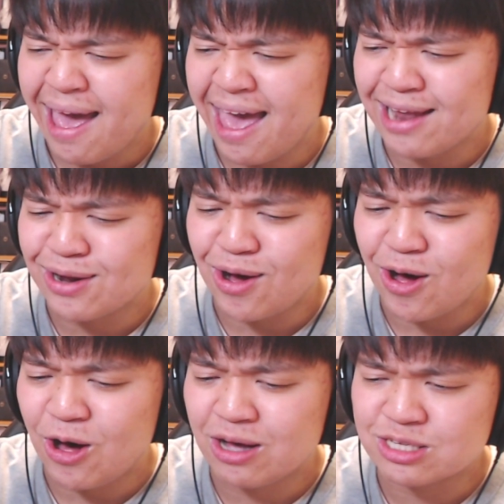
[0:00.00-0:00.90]
And
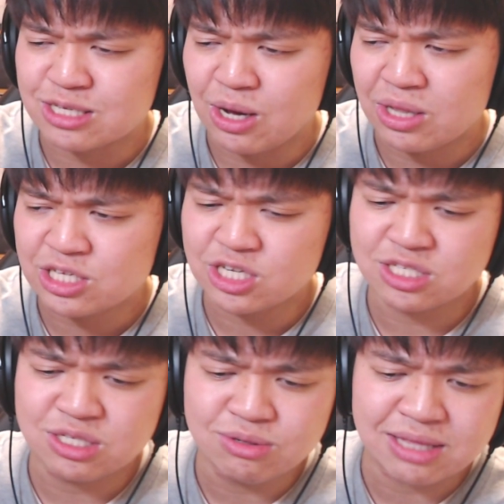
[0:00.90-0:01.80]
also, let's
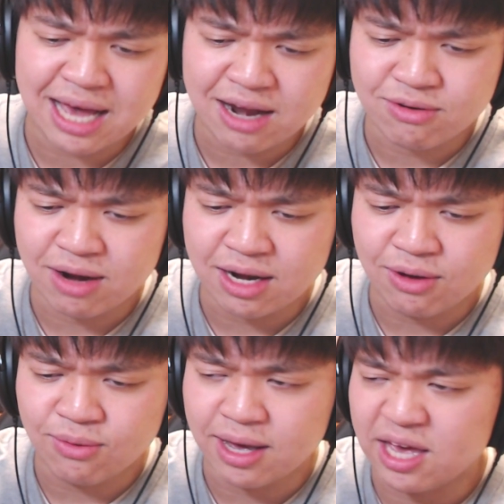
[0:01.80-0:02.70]
just do that right
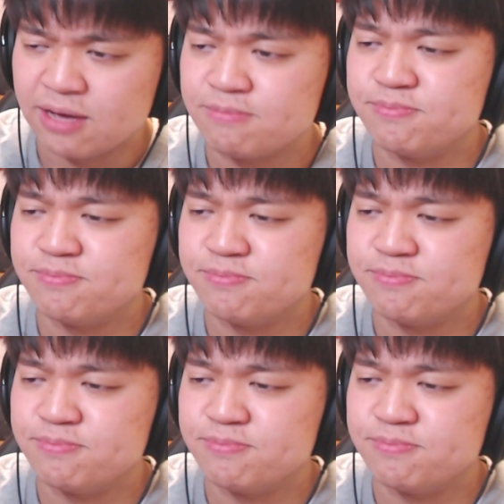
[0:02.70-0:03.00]
away.